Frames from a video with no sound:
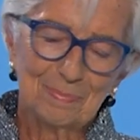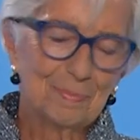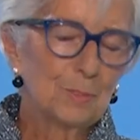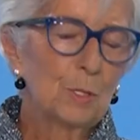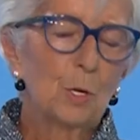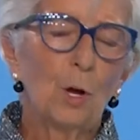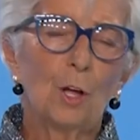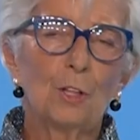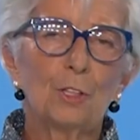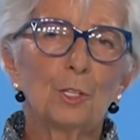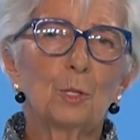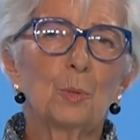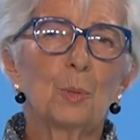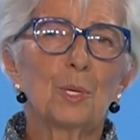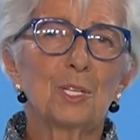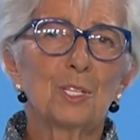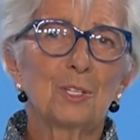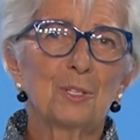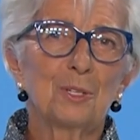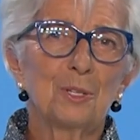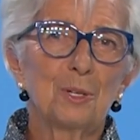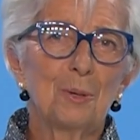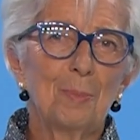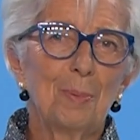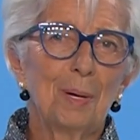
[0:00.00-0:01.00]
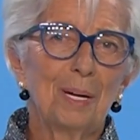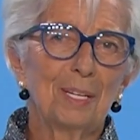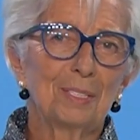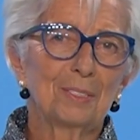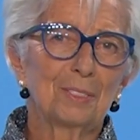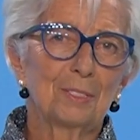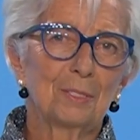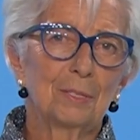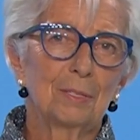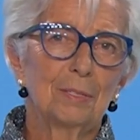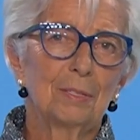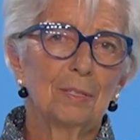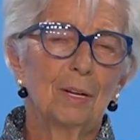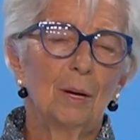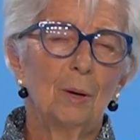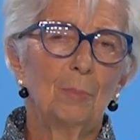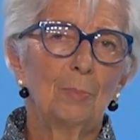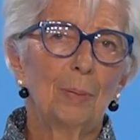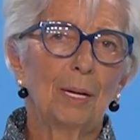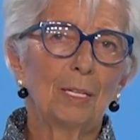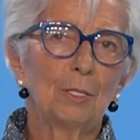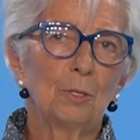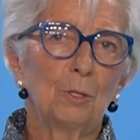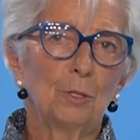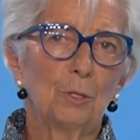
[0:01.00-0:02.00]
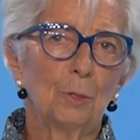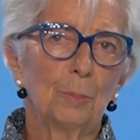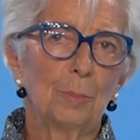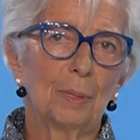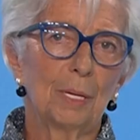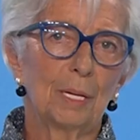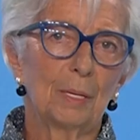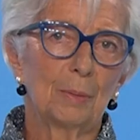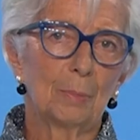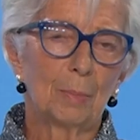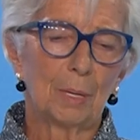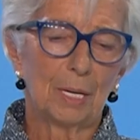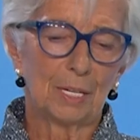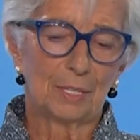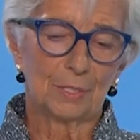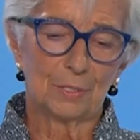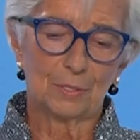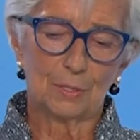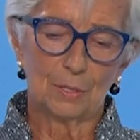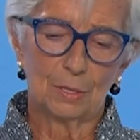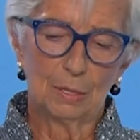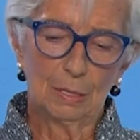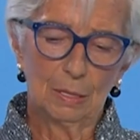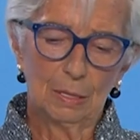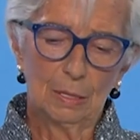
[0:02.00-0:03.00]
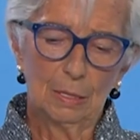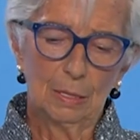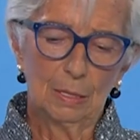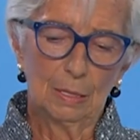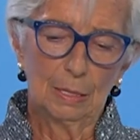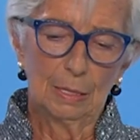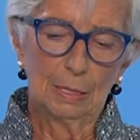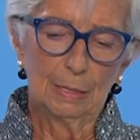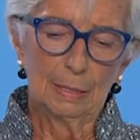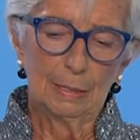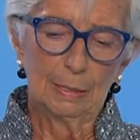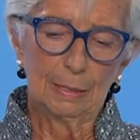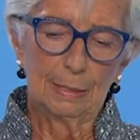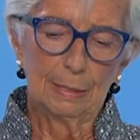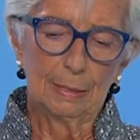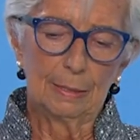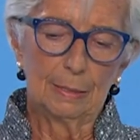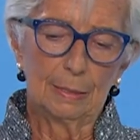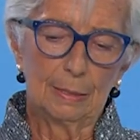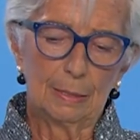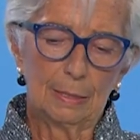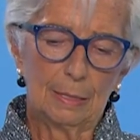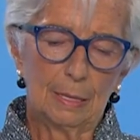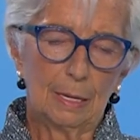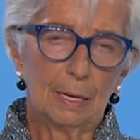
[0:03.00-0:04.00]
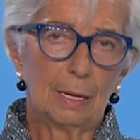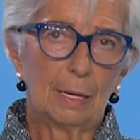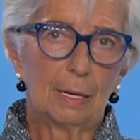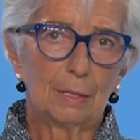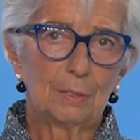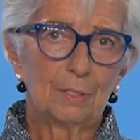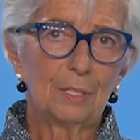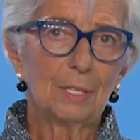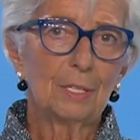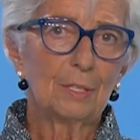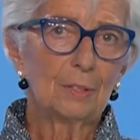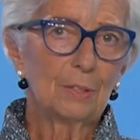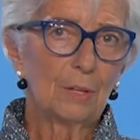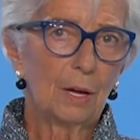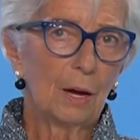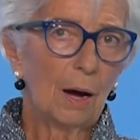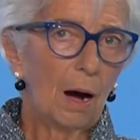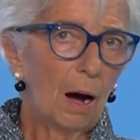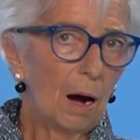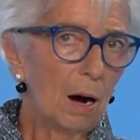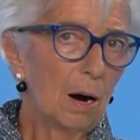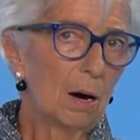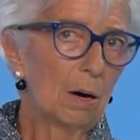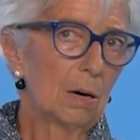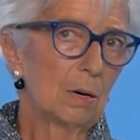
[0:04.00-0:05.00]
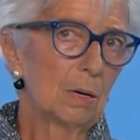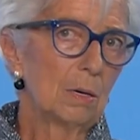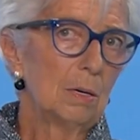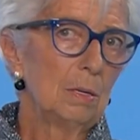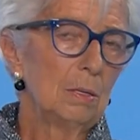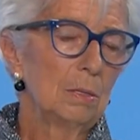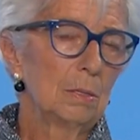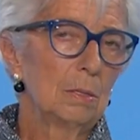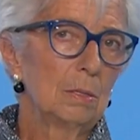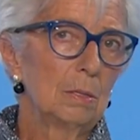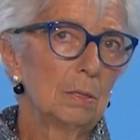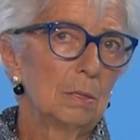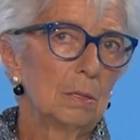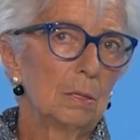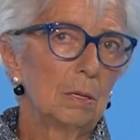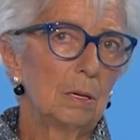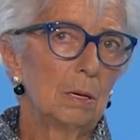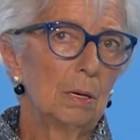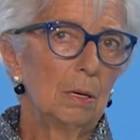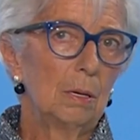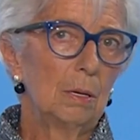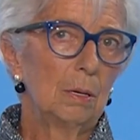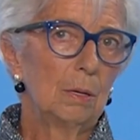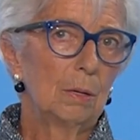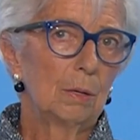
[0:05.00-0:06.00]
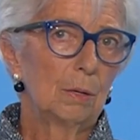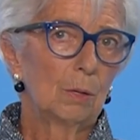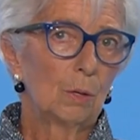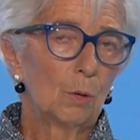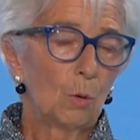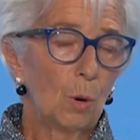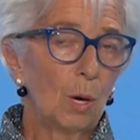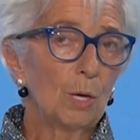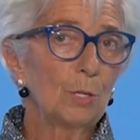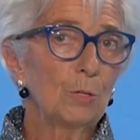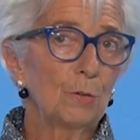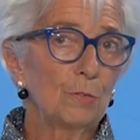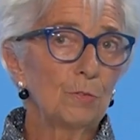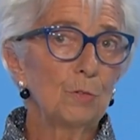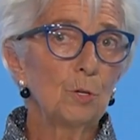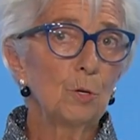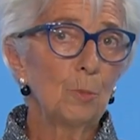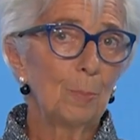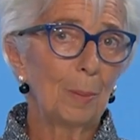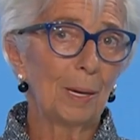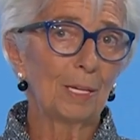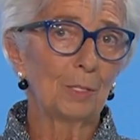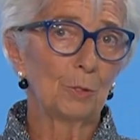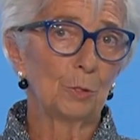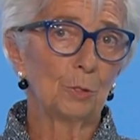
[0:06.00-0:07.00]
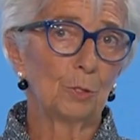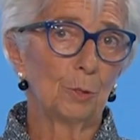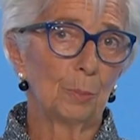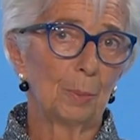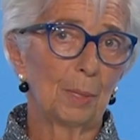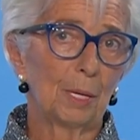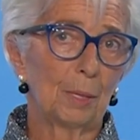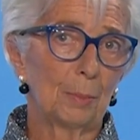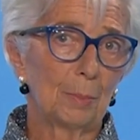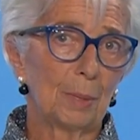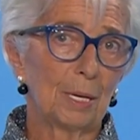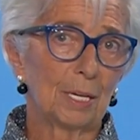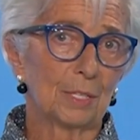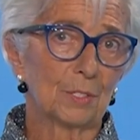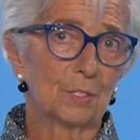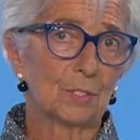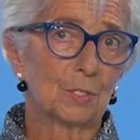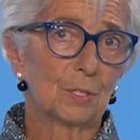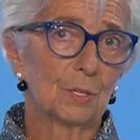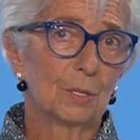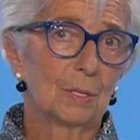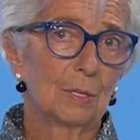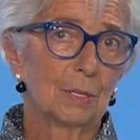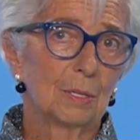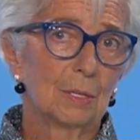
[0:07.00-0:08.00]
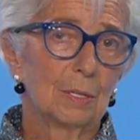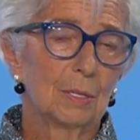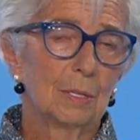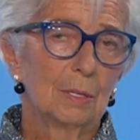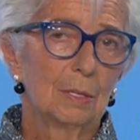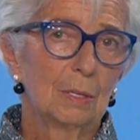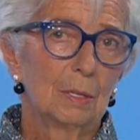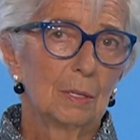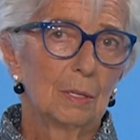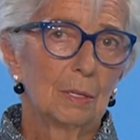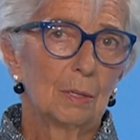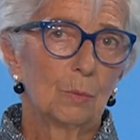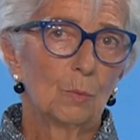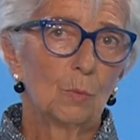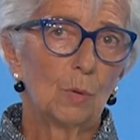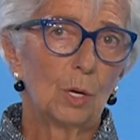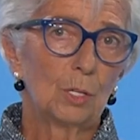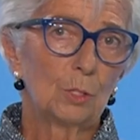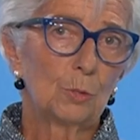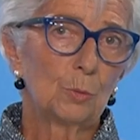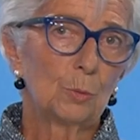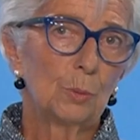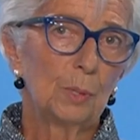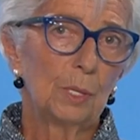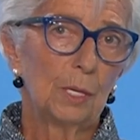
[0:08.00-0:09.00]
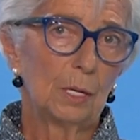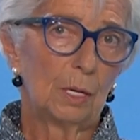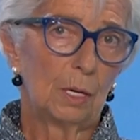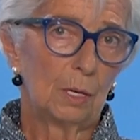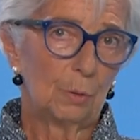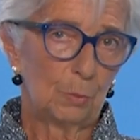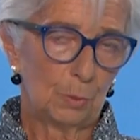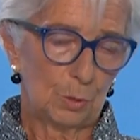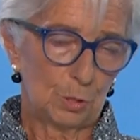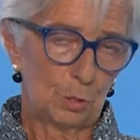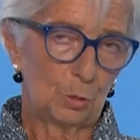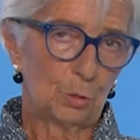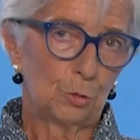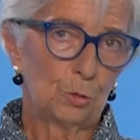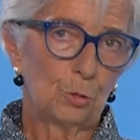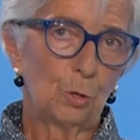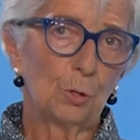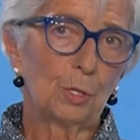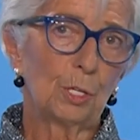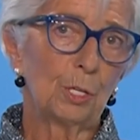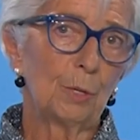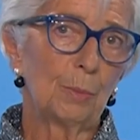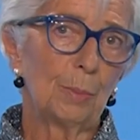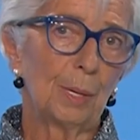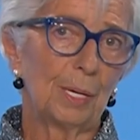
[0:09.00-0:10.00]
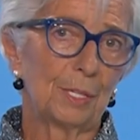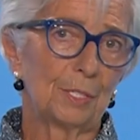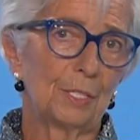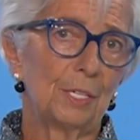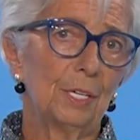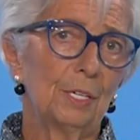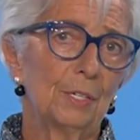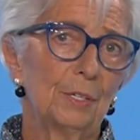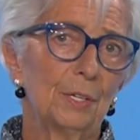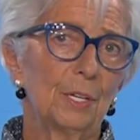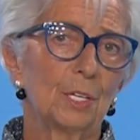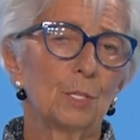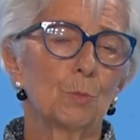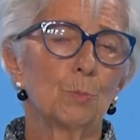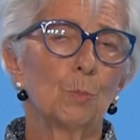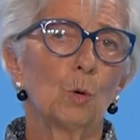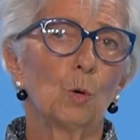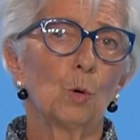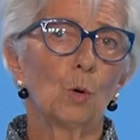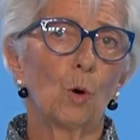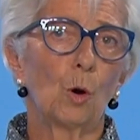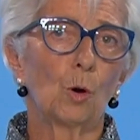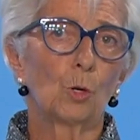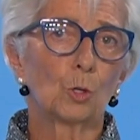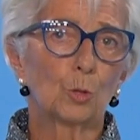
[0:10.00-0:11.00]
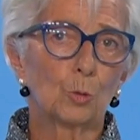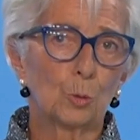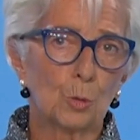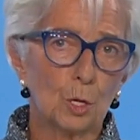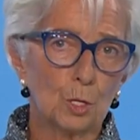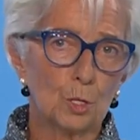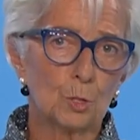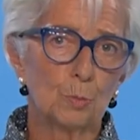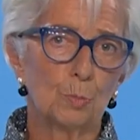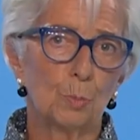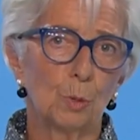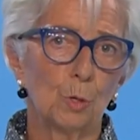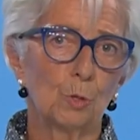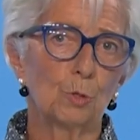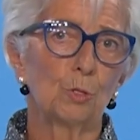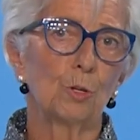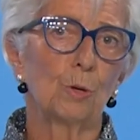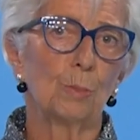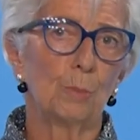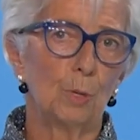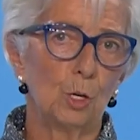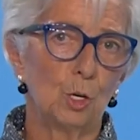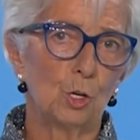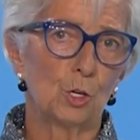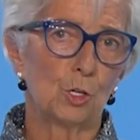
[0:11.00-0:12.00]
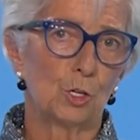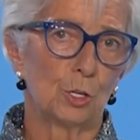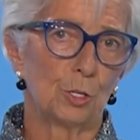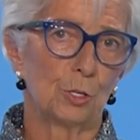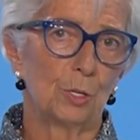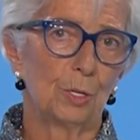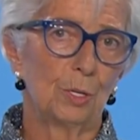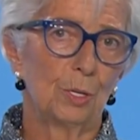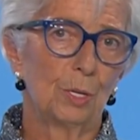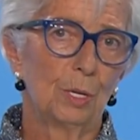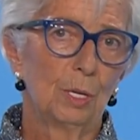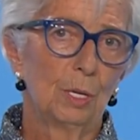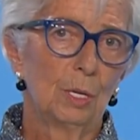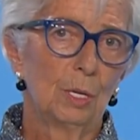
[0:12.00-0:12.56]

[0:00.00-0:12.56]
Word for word: Your other question about pan-European banks. I think there are quite a few pan-European banks. What you're talking about here is more a cross-border merger